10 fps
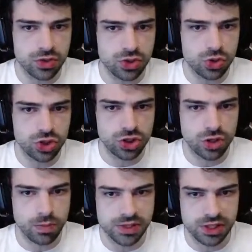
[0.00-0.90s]
You just
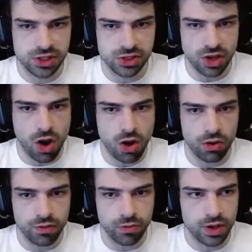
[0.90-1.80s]
took positions all
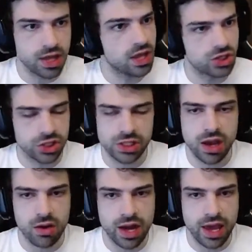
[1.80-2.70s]
over the point, and just
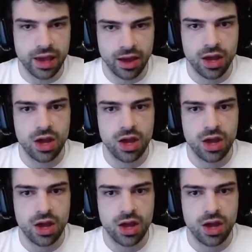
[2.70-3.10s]
like on A,